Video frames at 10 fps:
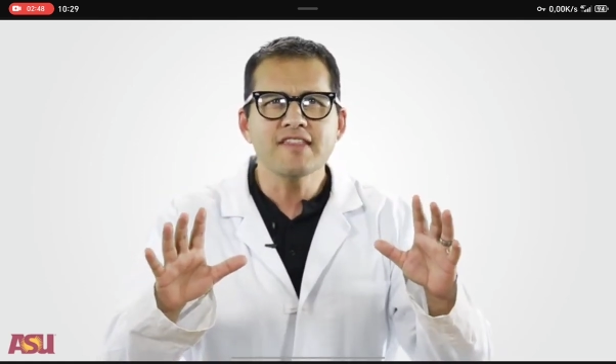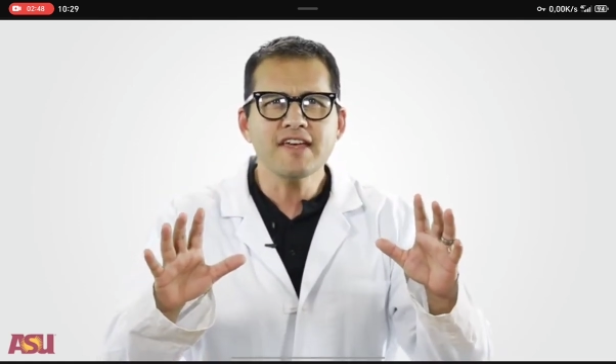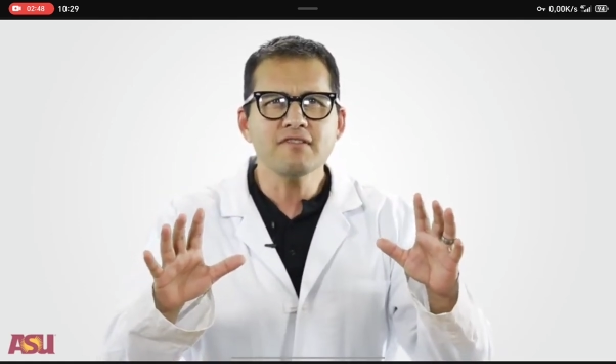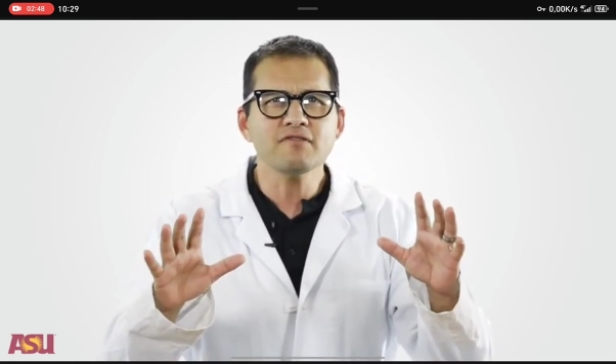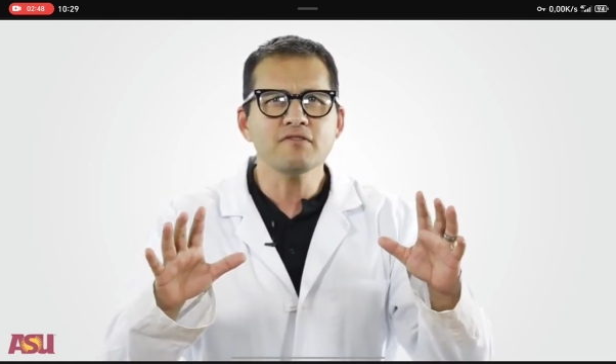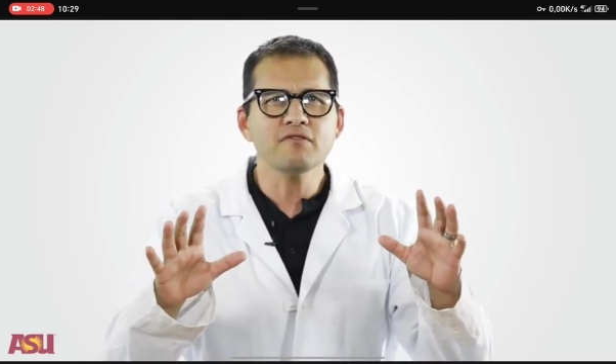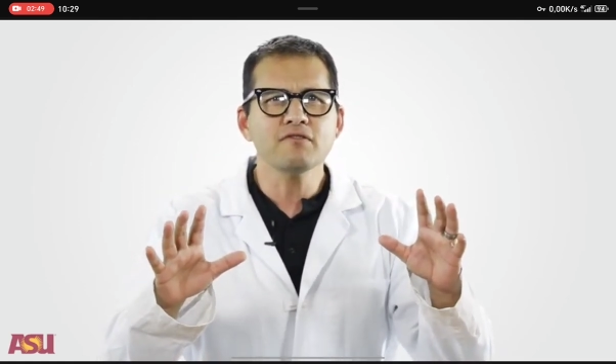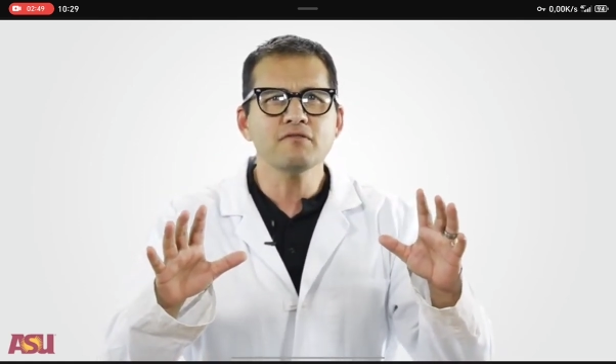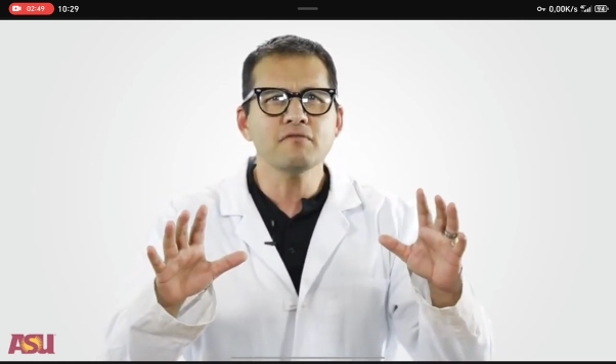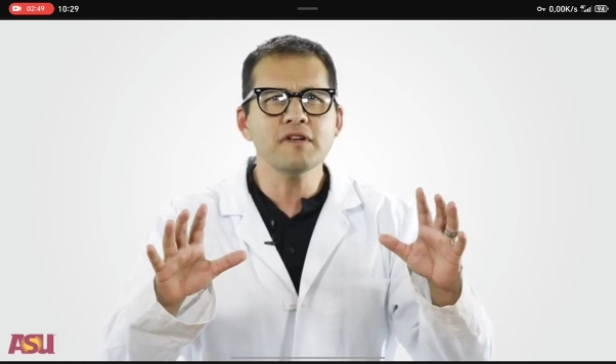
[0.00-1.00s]
then
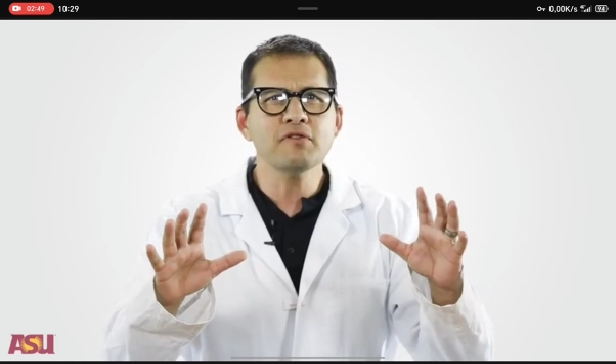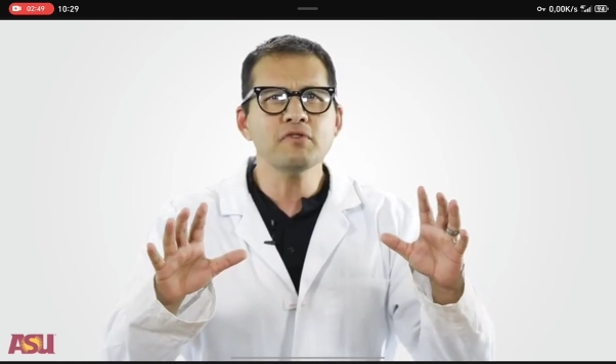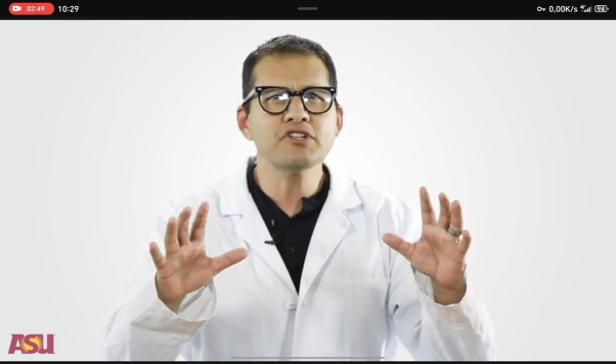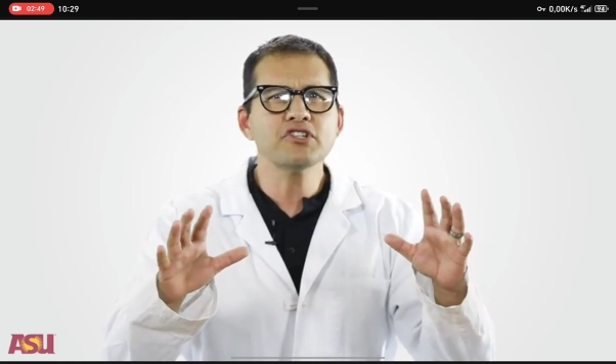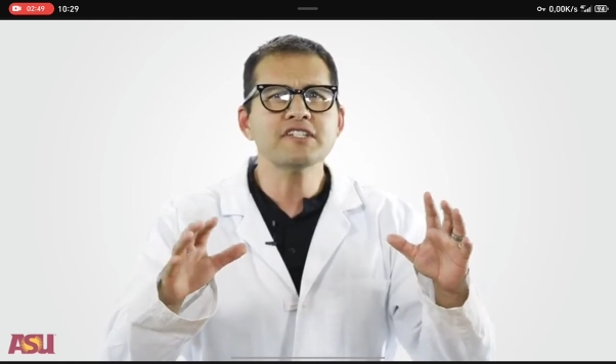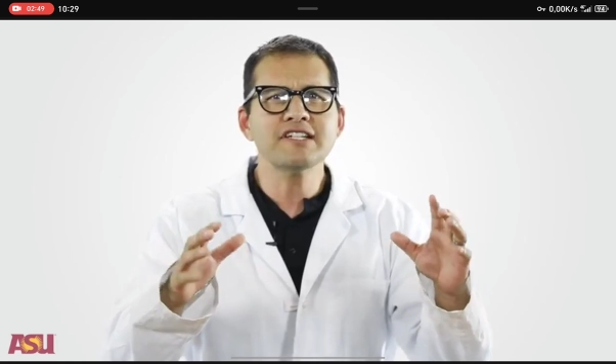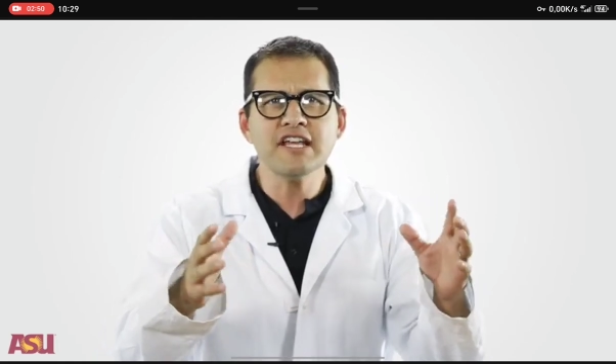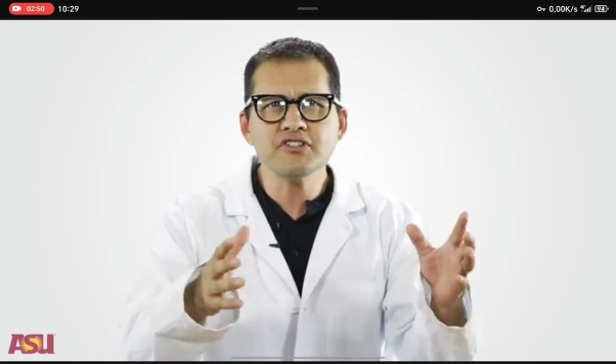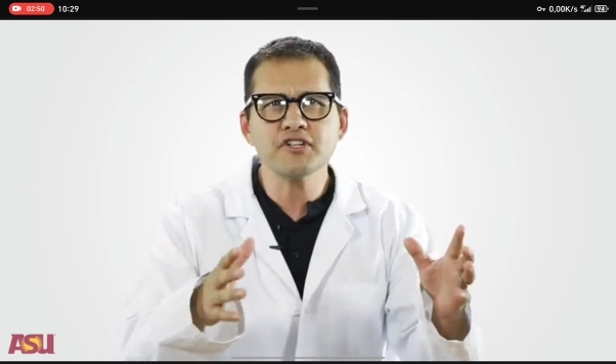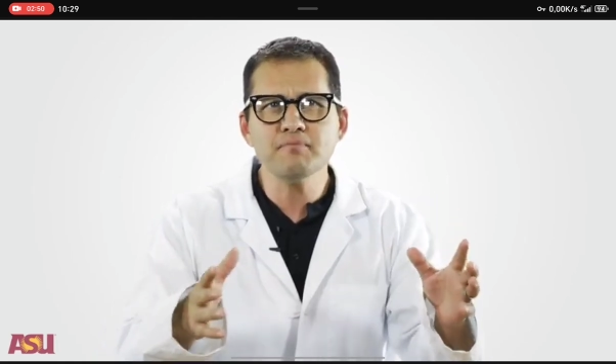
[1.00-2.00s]
we
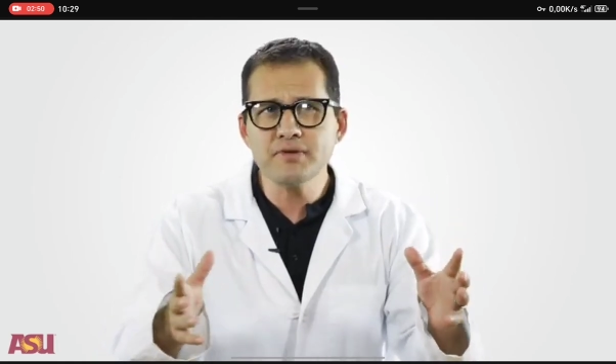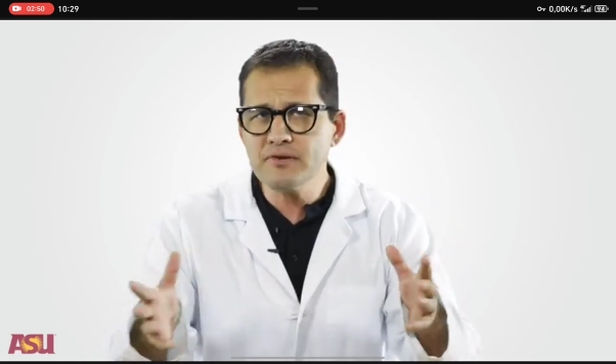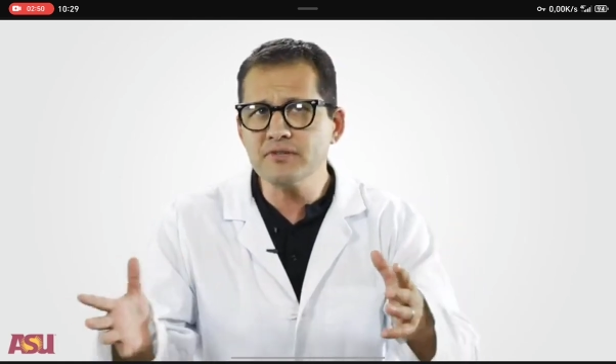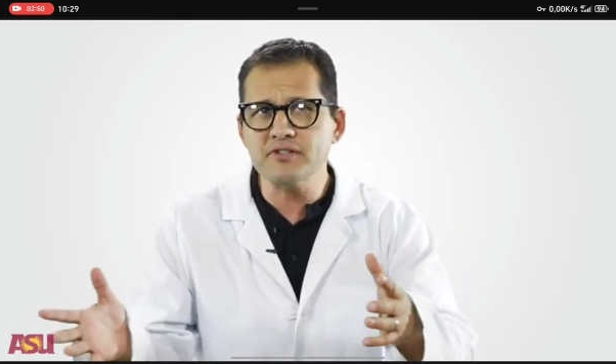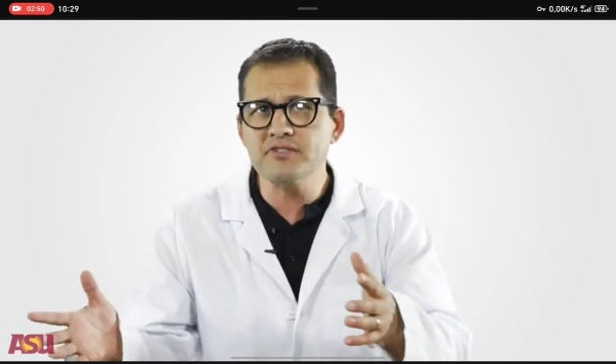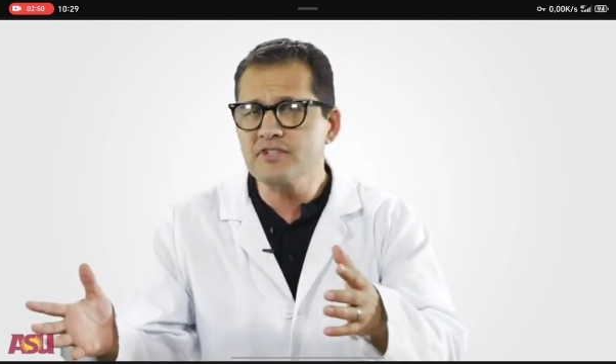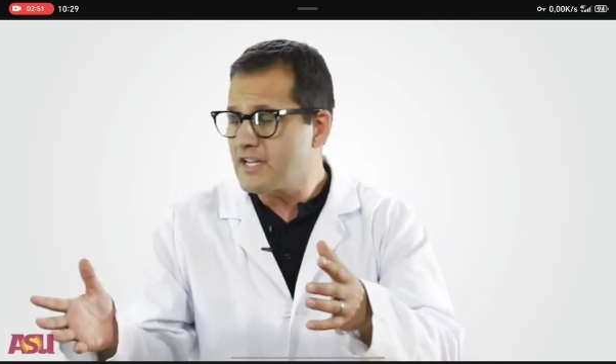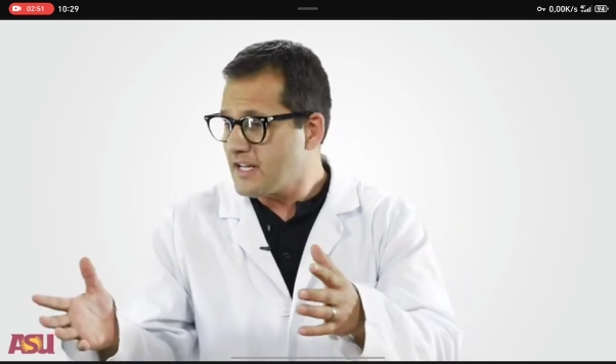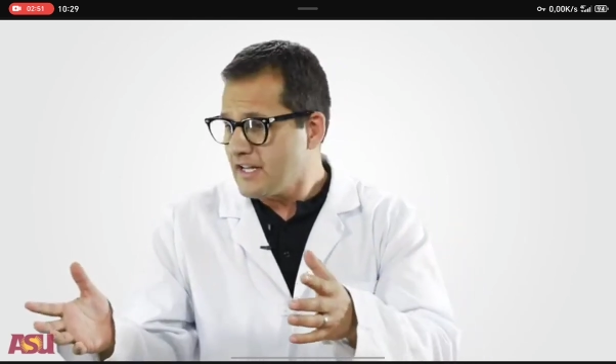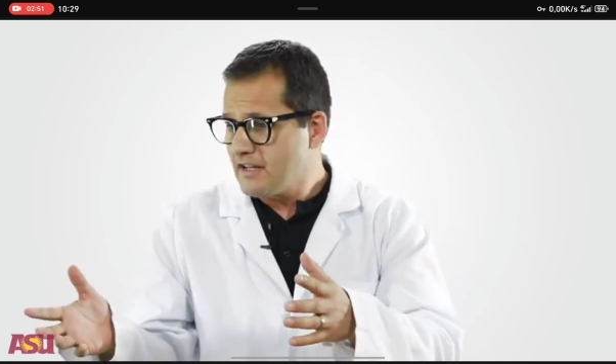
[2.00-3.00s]
should teach computers,